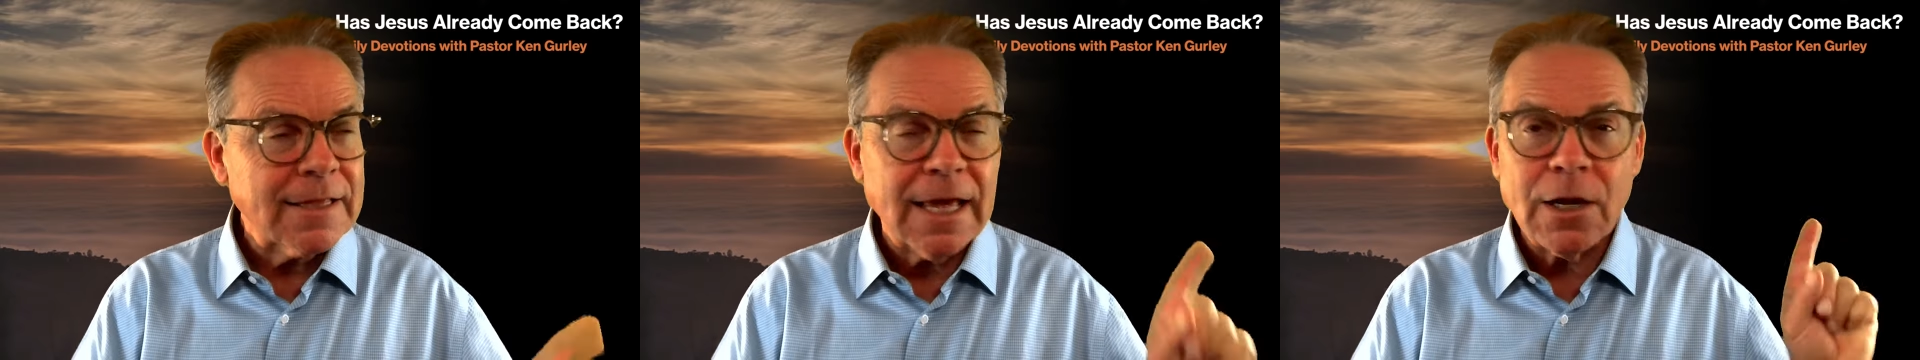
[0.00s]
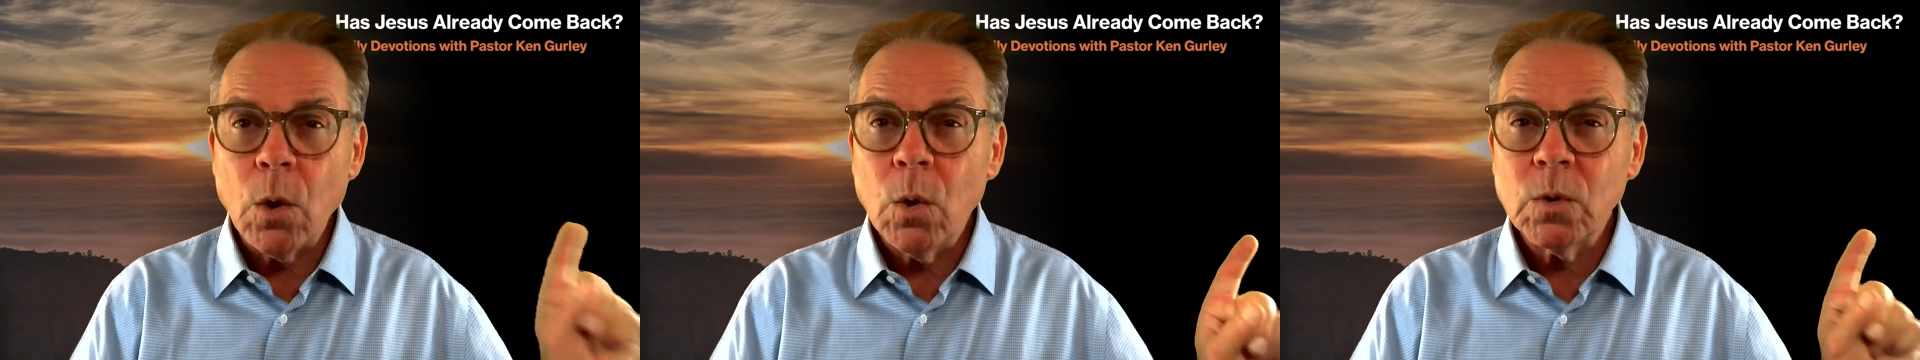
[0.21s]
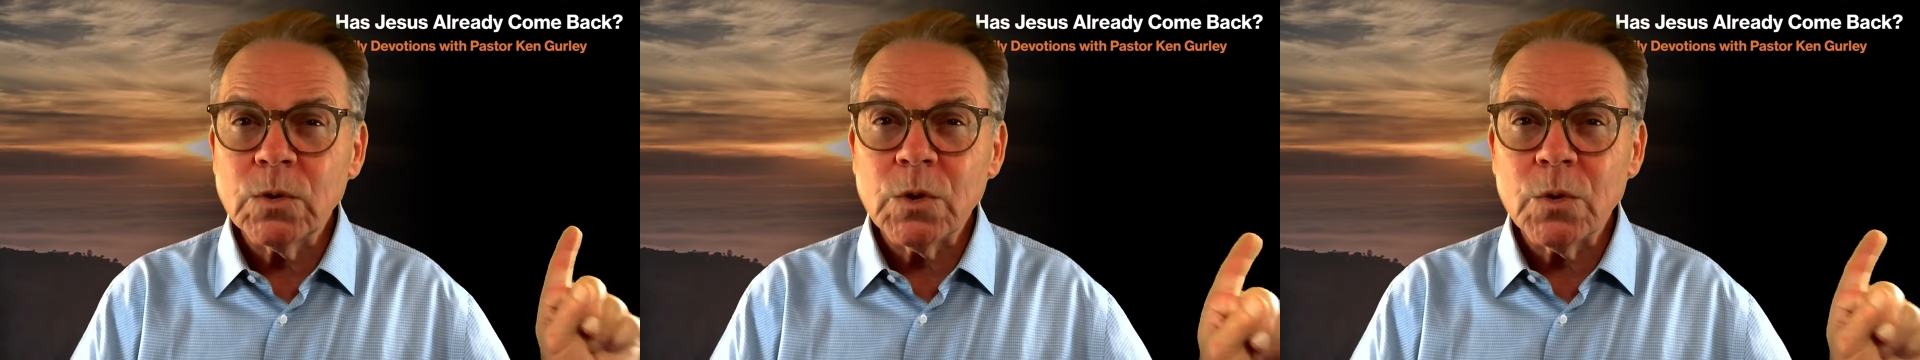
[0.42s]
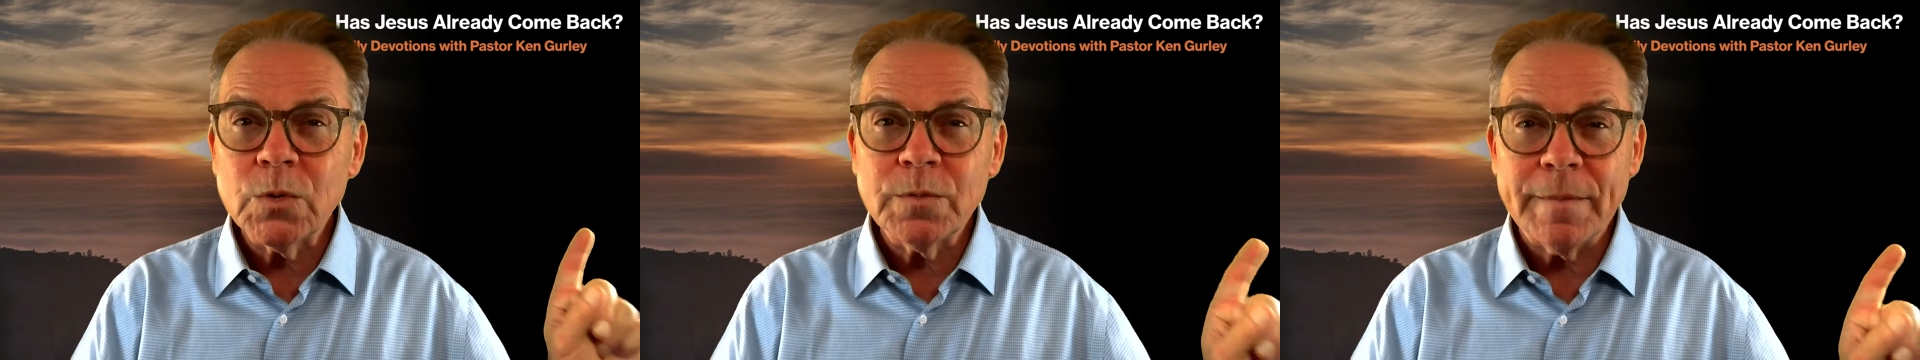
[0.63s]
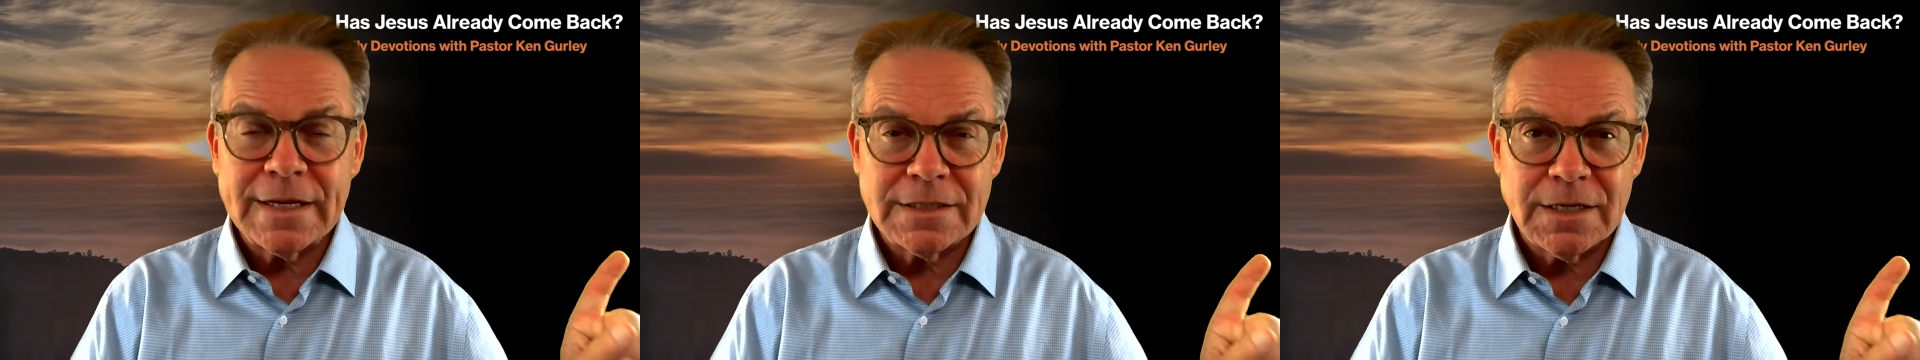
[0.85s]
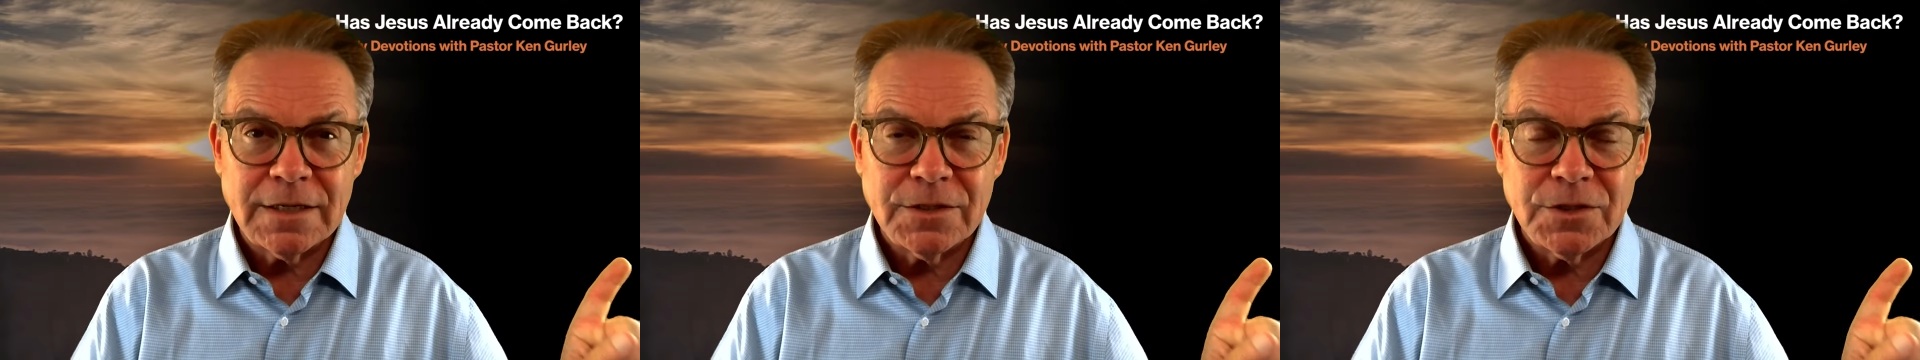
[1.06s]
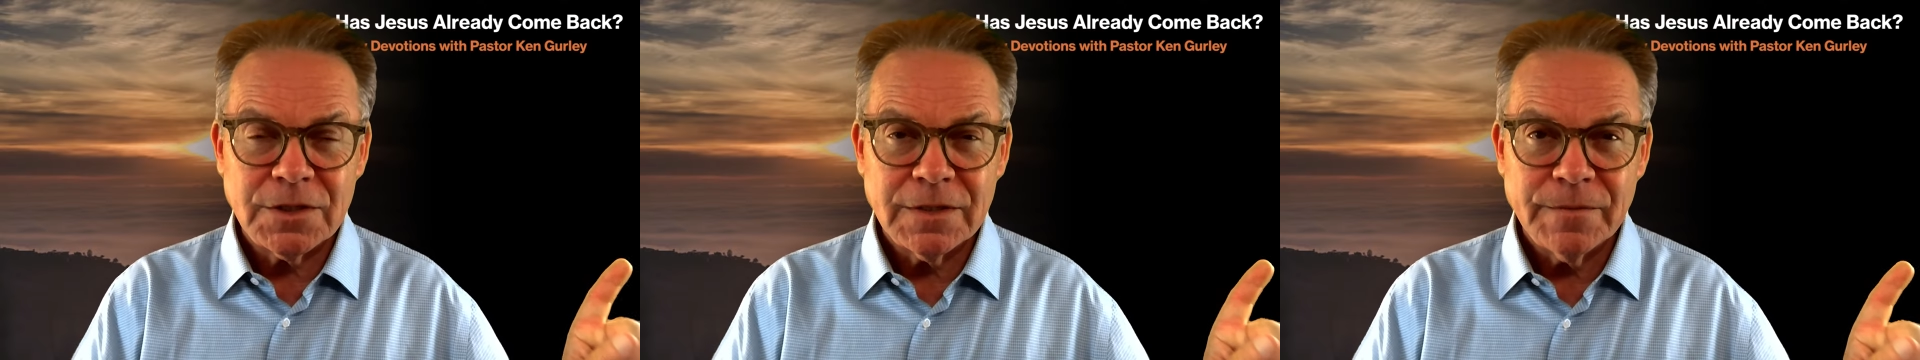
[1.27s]
that old
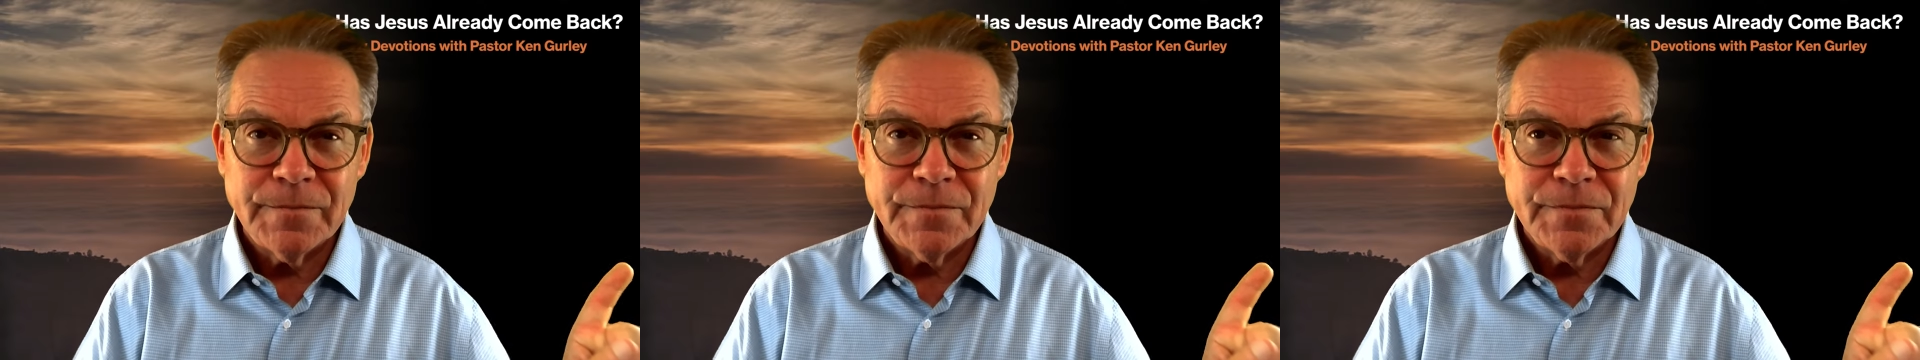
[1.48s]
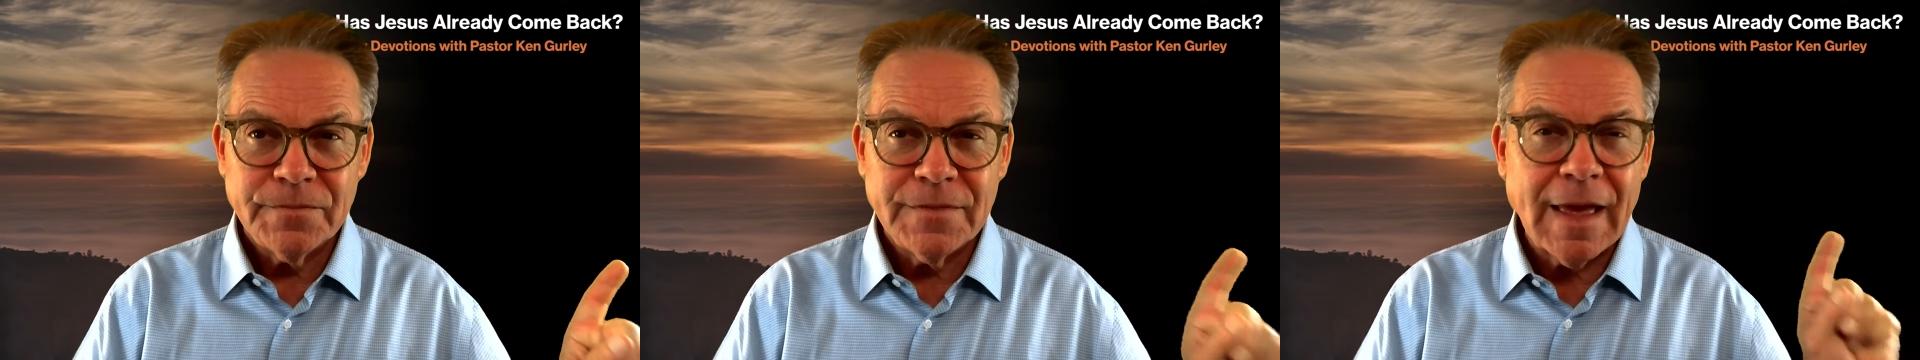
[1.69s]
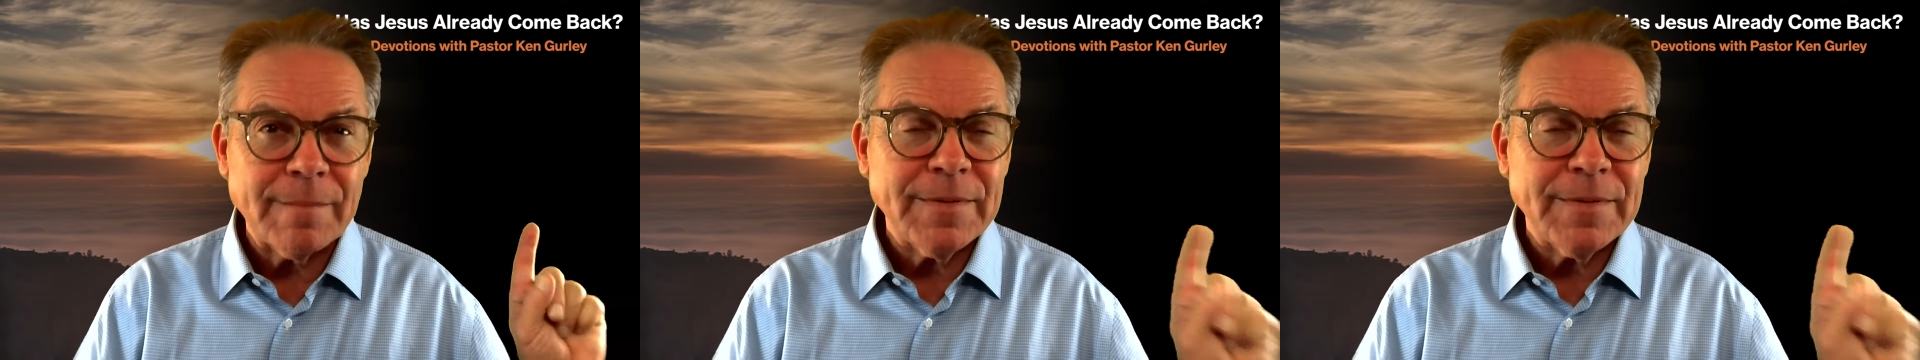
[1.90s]
message that